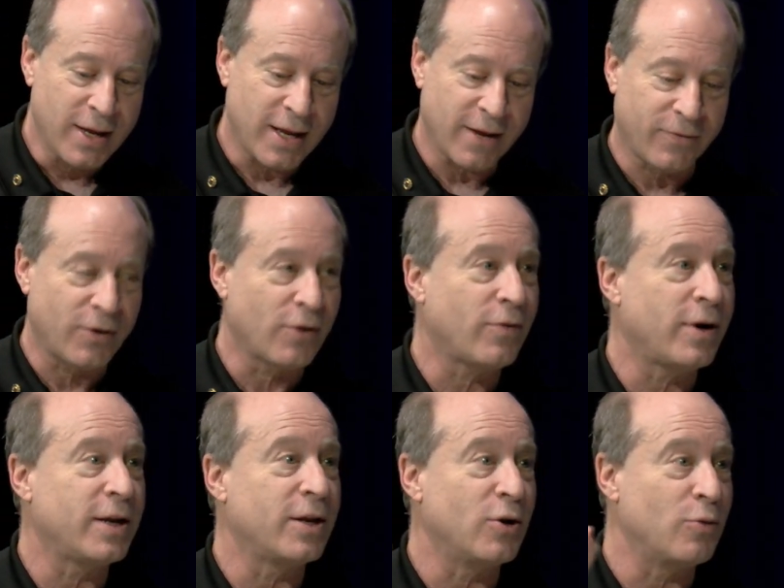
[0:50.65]
If you're
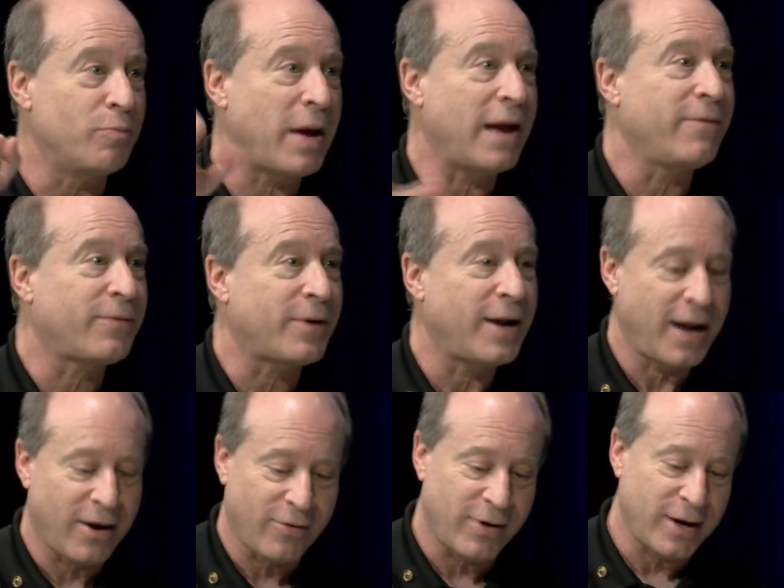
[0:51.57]
in the New Bedford
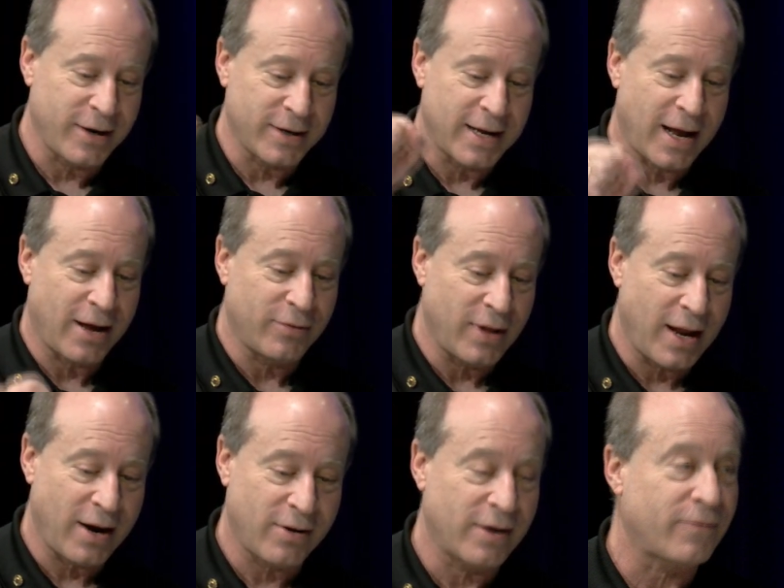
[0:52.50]
area, you're down
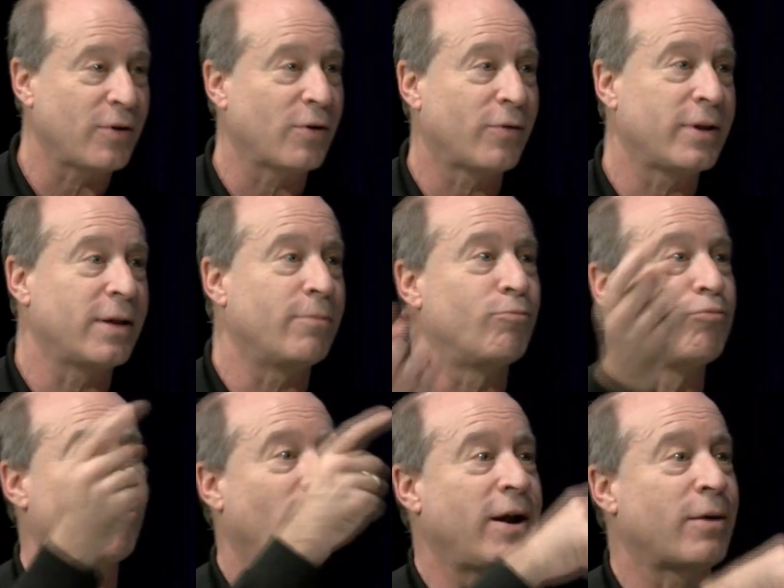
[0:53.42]
there. And if you're in the
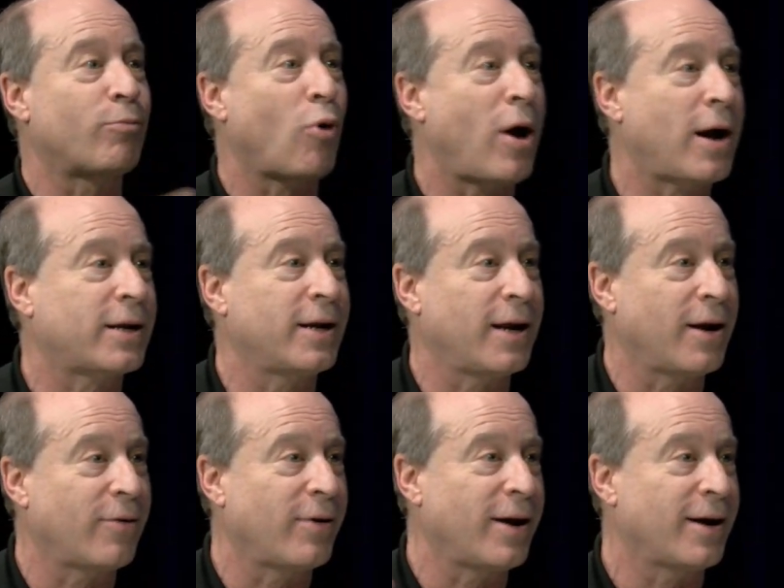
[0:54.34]
Greater Brockton
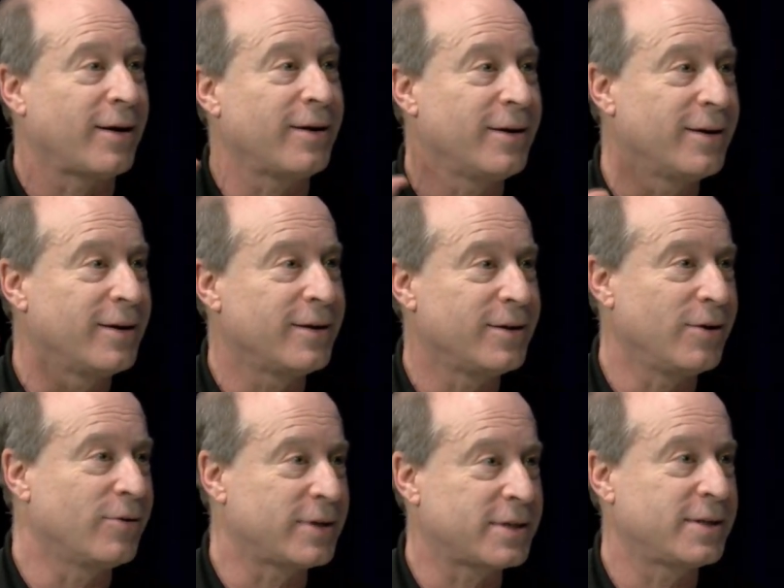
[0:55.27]
area,
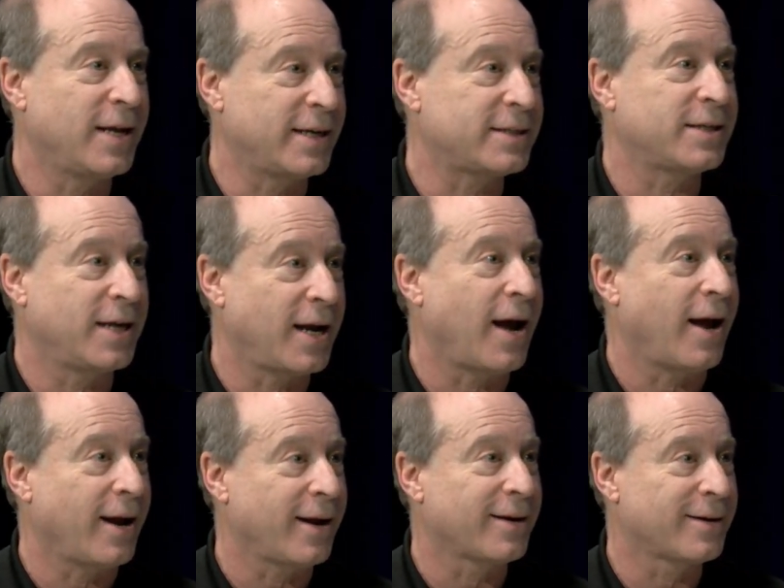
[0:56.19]
you're at STI.
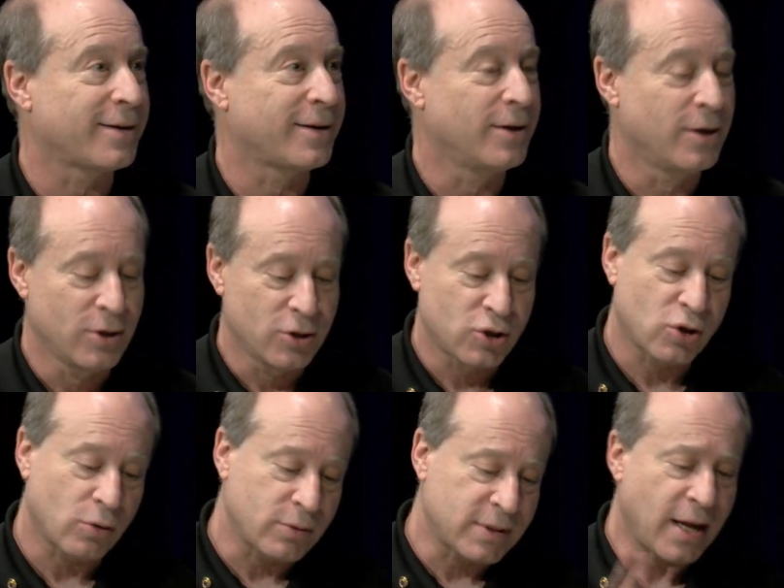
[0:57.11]
There you go.
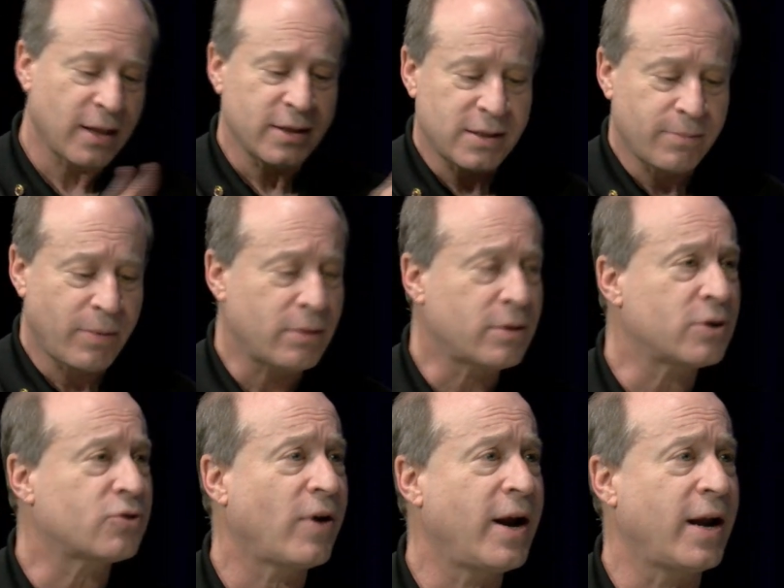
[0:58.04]
So tell us about the
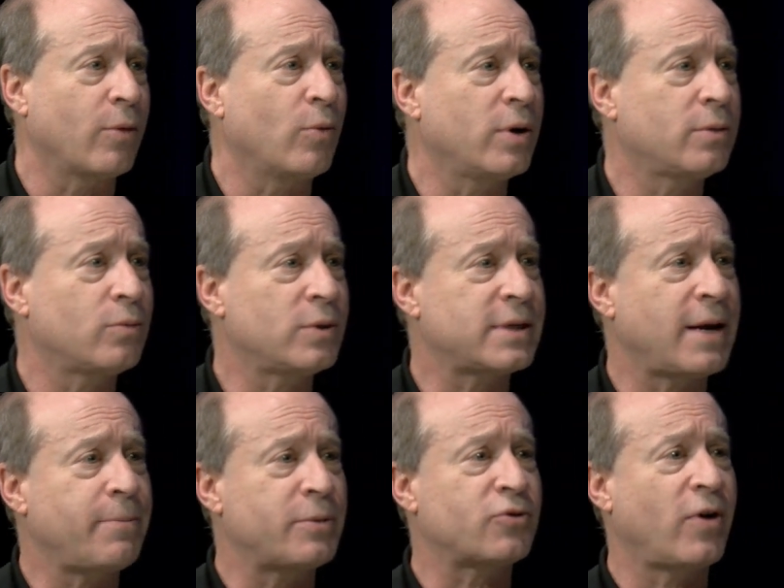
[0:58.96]
training. What, what
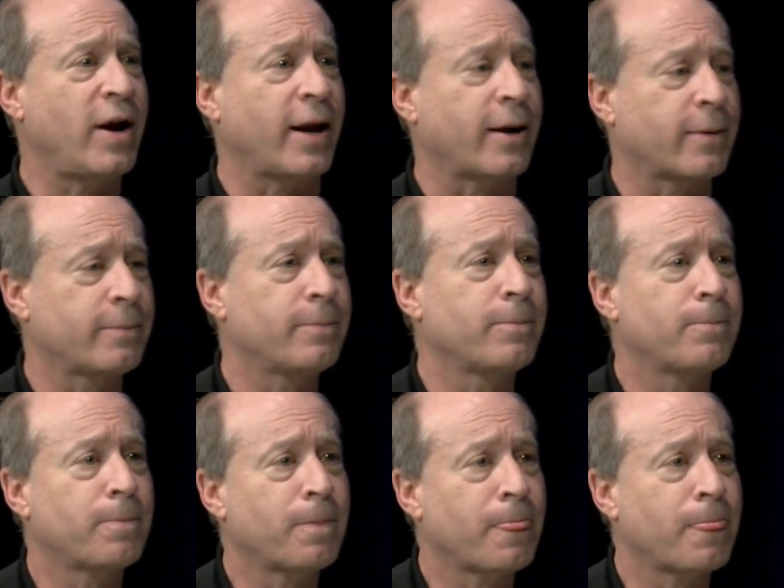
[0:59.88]
type of training? Well, actually,